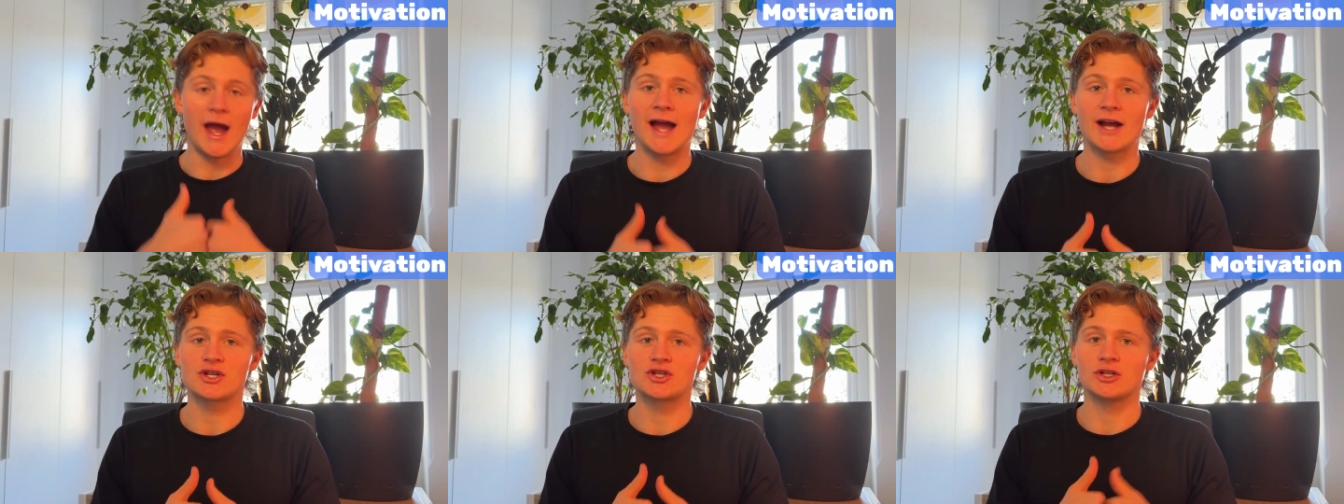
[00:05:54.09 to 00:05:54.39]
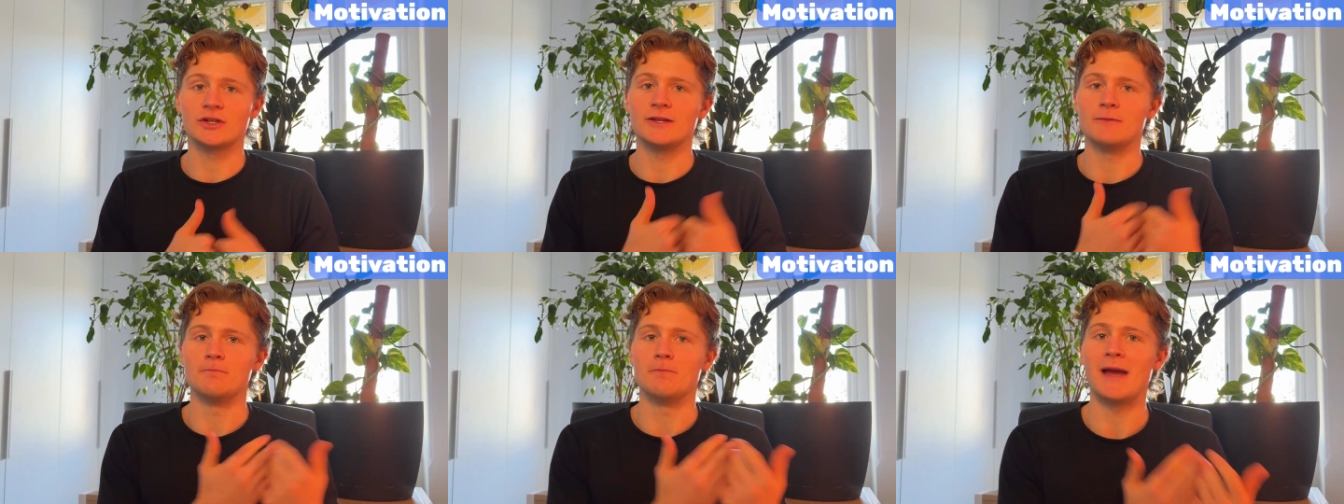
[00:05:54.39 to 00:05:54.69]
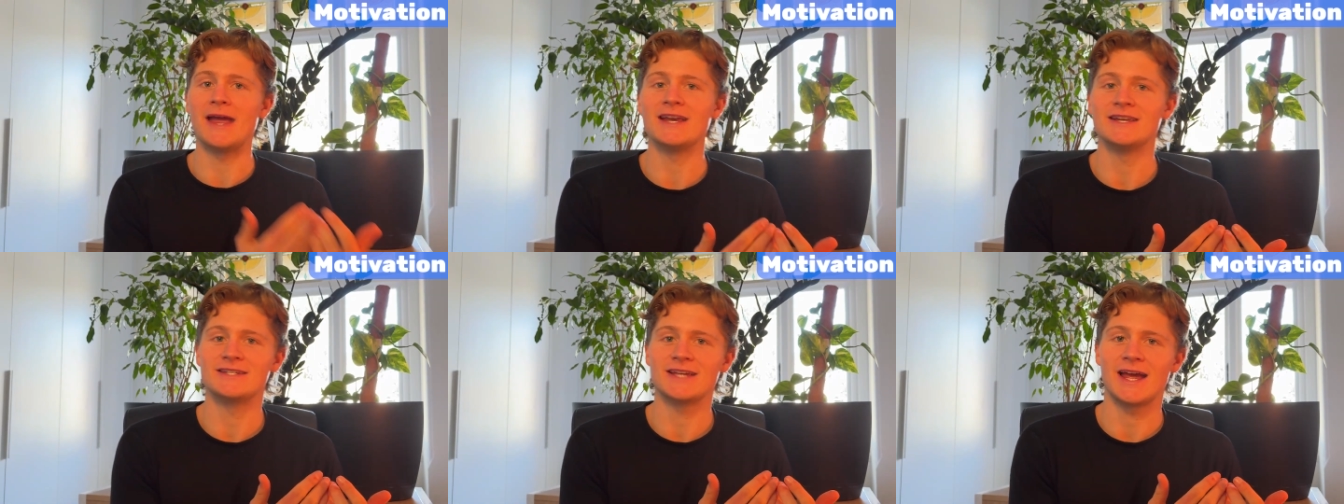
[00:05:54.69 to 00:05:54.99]
actually
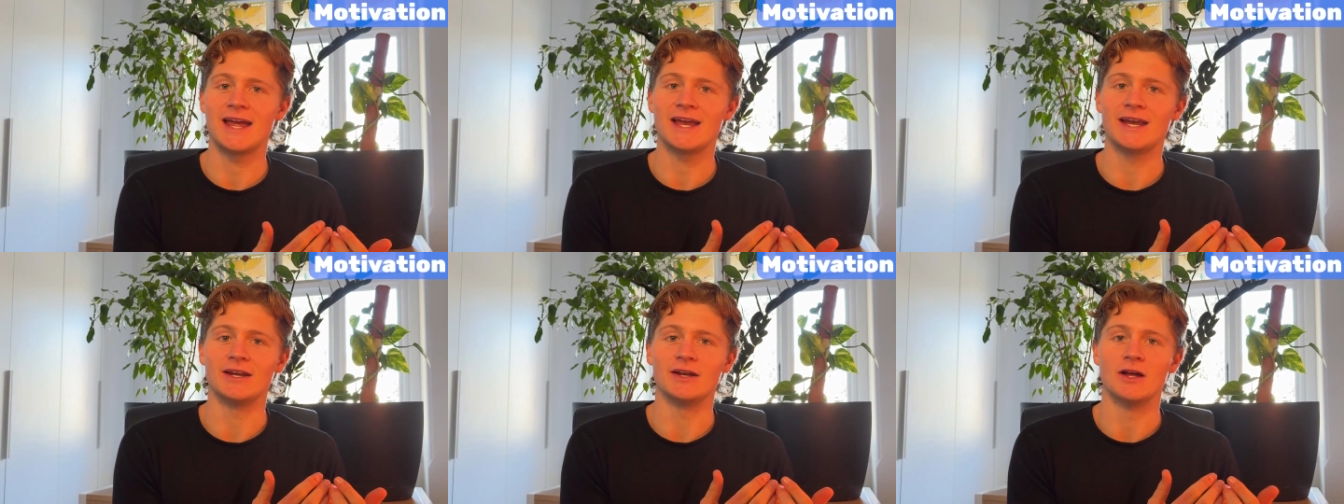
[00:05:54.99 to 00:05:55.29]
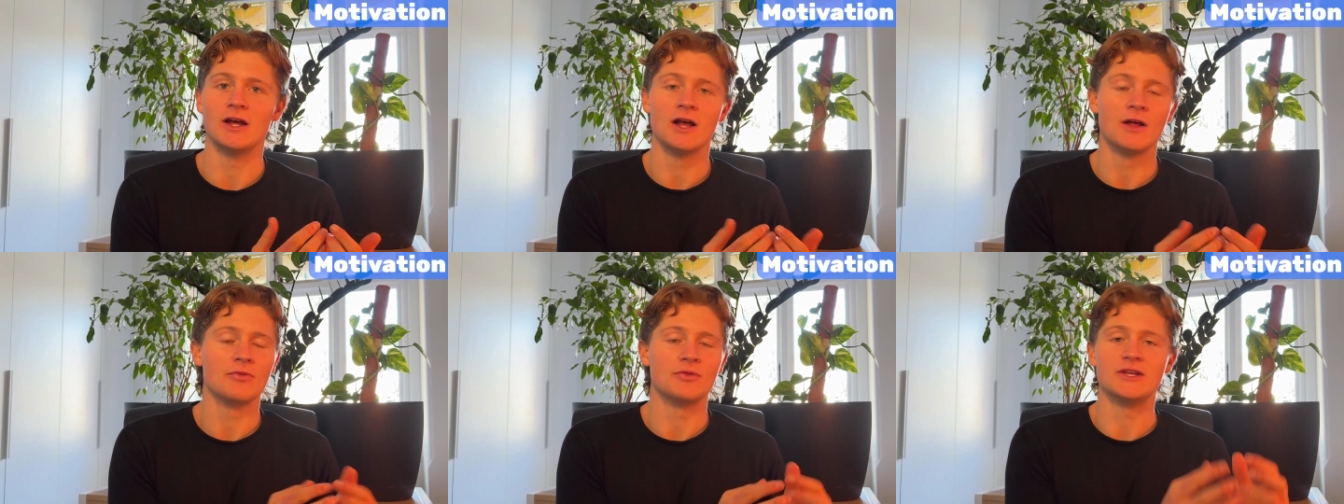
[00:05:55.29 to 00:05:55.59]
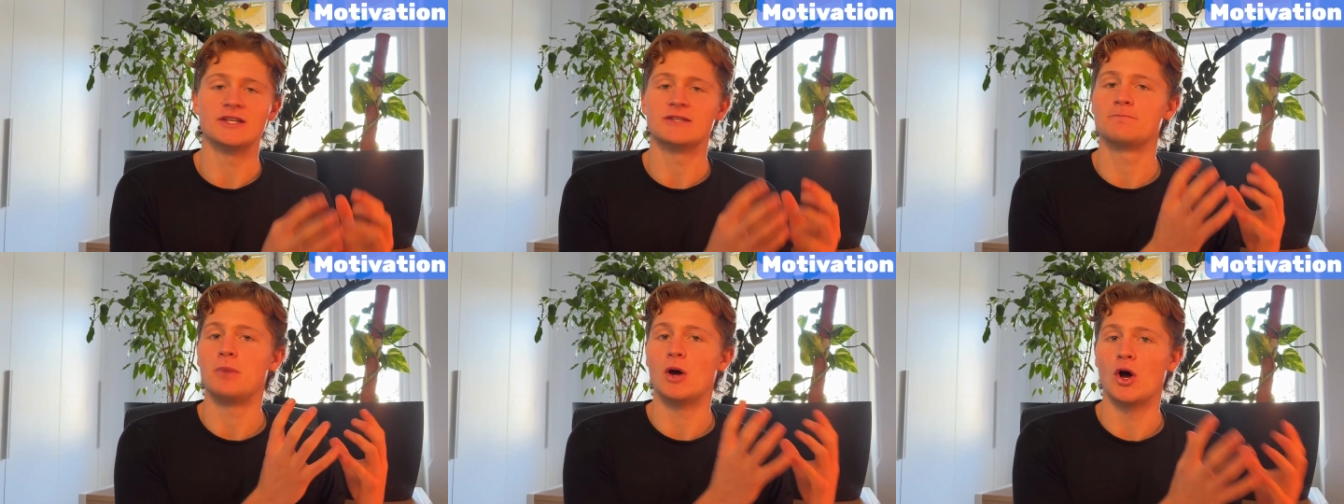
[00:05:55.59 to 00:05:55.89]
maintain
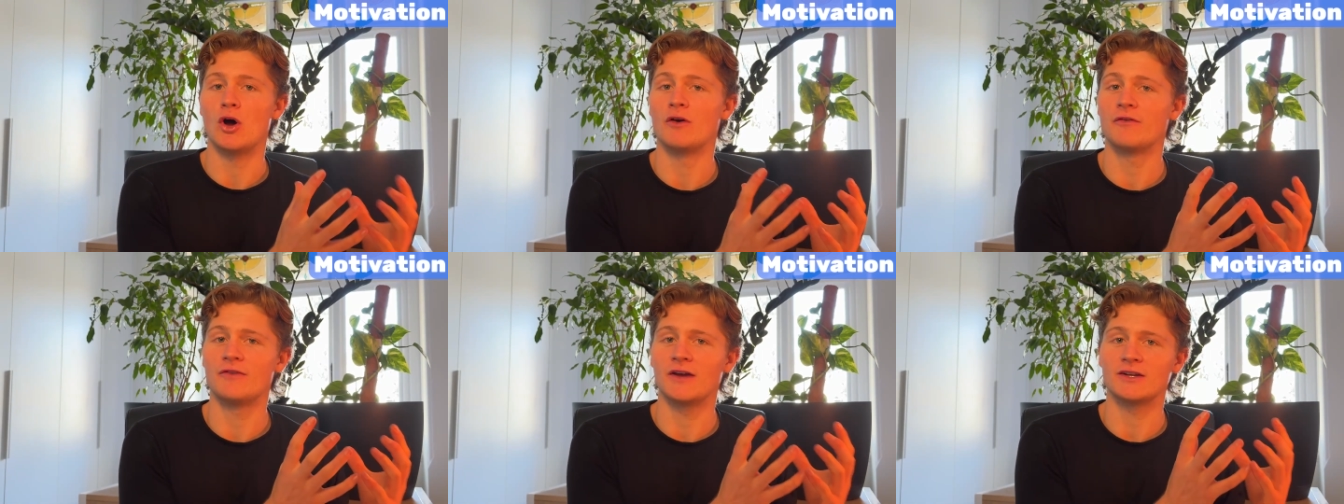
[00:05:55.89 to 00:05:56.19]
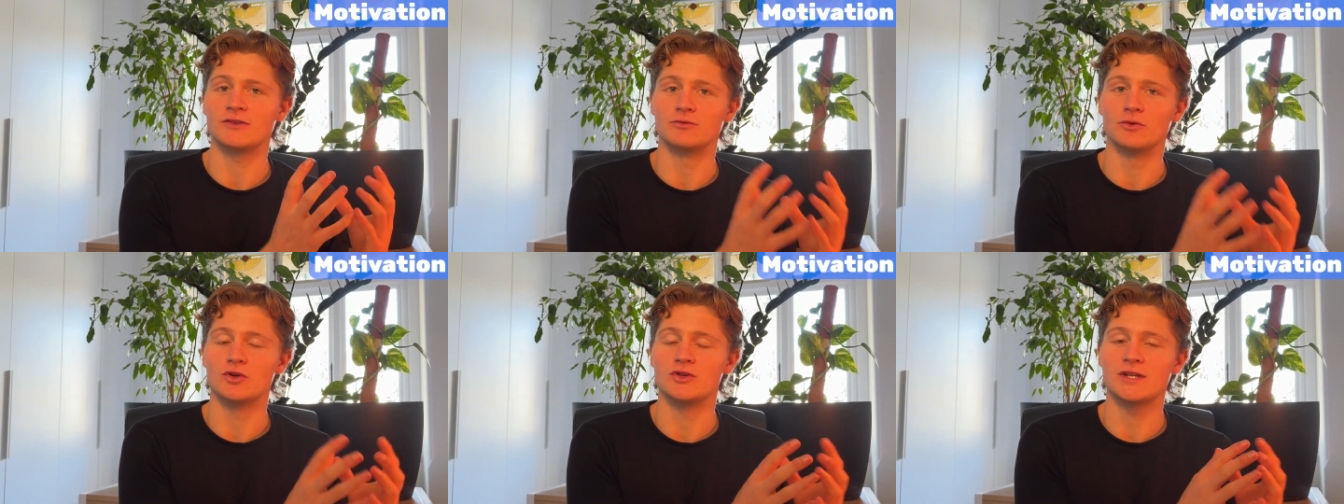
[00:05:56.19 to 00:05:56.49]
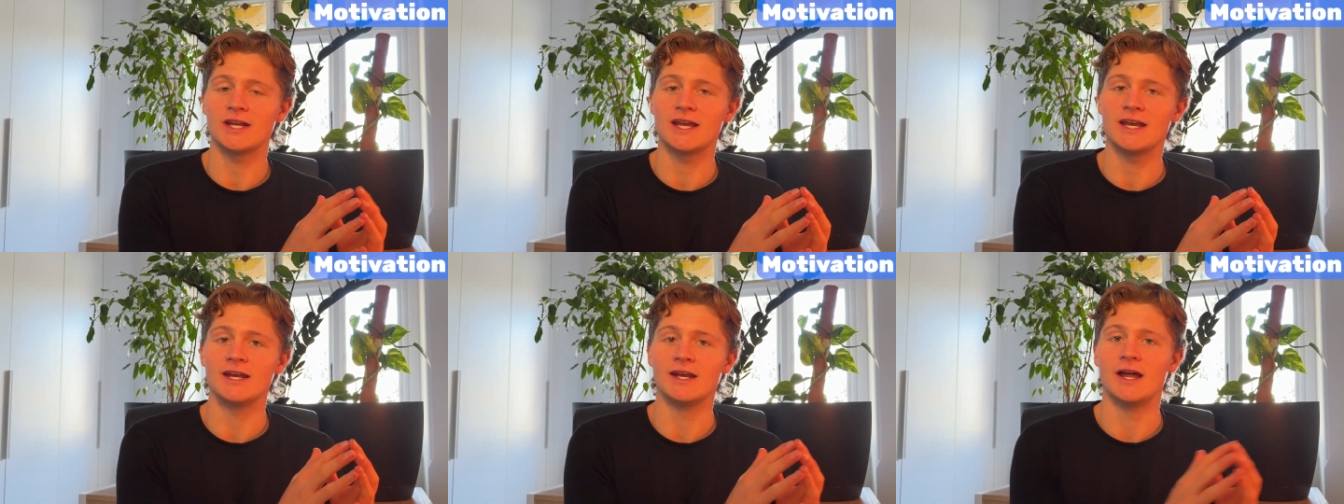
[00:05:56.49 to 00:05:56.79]
this perfect
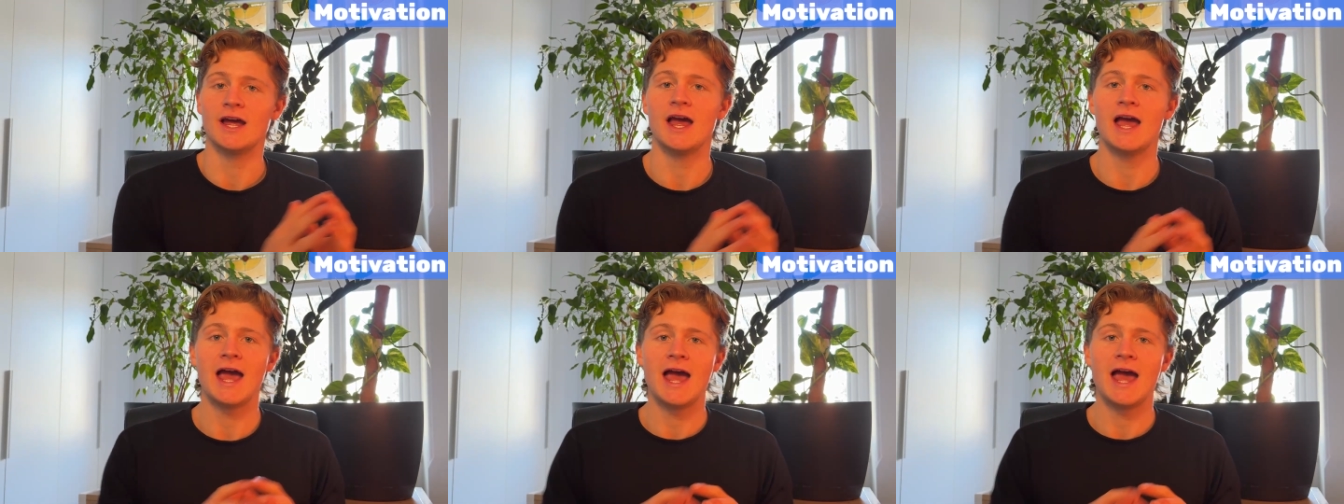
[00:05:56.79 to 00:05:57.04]
routine.